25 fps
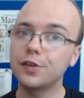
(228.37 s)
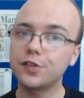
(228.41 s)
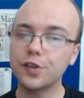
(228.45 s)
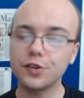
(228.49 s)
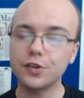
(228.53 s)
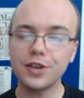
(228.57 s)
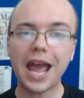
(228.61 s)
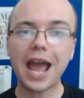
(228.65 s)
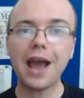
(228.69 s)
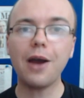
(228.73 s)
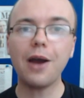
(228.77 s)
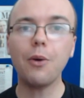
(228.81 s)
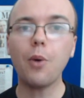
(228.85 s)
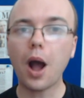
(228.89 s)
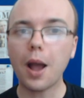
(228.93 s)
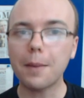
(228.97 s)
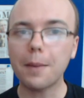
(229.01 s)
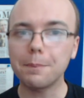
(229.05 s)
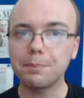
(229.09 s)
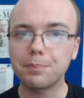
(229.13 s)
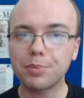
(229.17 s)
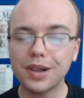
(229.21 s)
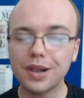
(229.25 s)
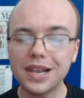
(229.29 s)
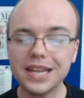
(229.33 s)
So now
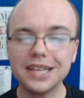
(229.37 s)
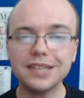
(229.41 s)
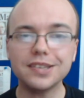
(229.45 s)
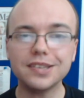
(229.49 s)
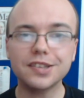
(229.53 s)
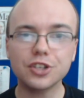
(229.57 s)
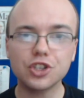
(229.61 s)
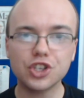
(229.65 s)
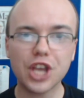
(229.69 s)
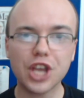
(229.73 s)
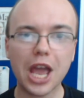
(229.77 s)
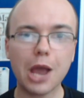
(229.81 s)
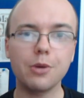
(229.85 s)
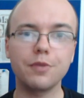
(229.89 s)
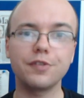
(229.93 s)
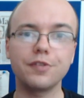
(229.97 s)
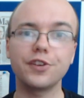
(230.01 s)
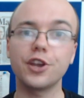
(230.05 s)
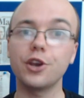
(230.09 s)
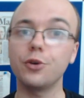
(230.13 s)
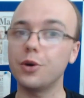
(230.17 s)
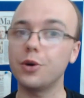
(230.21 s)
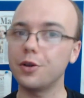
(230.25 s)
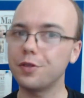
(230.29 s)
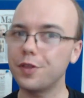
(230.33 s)
I'm pleased to share
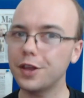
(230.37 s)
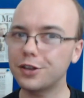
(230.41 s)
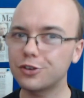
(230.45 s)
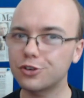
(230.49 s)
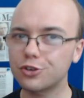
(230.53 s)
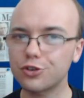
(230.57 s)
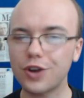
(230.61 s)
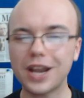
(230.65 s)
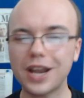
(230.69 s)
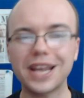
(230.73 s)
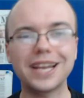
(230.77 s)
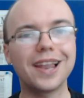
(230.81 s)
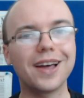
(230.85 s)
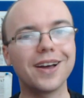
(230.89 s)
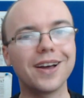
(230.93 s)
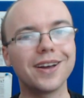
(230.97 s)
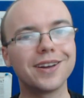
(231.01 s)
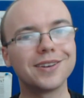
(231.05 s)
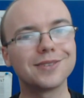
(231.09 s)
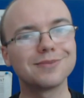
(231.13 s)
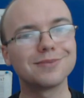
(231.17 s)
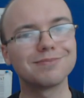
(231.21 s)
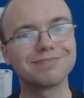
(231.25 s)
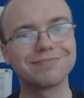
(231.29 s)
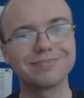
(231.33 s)
with you the
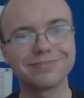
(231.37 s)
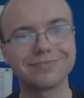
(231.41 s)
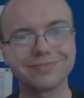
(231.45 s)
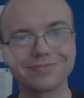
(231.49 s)
trailer.